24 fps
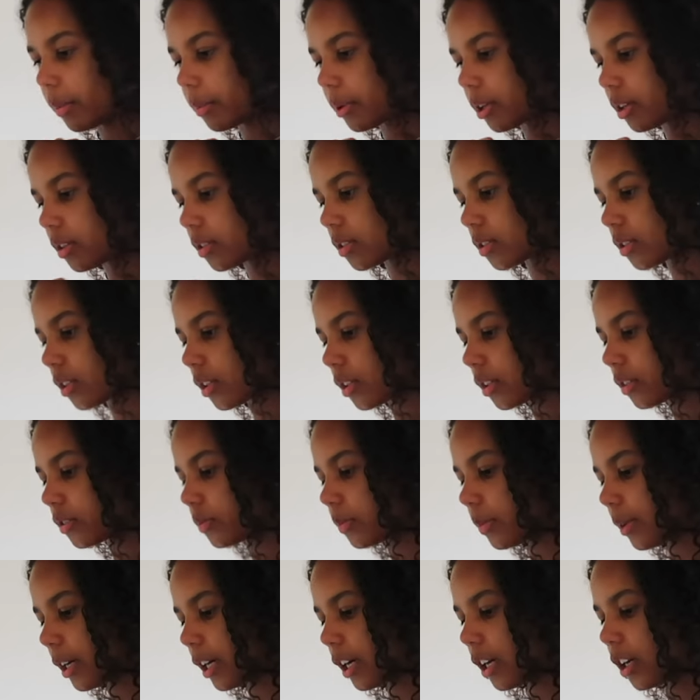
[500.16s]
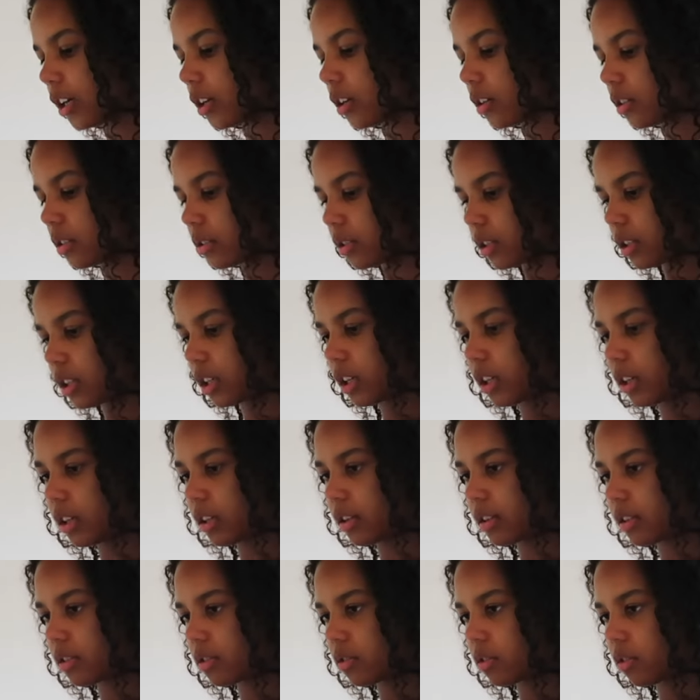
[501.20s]
I'm gonna start off by
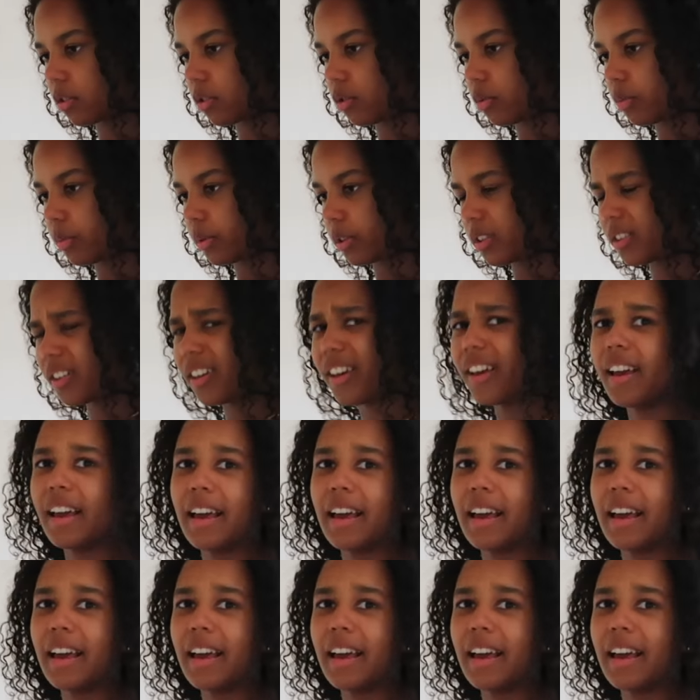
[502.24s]
cutting this open.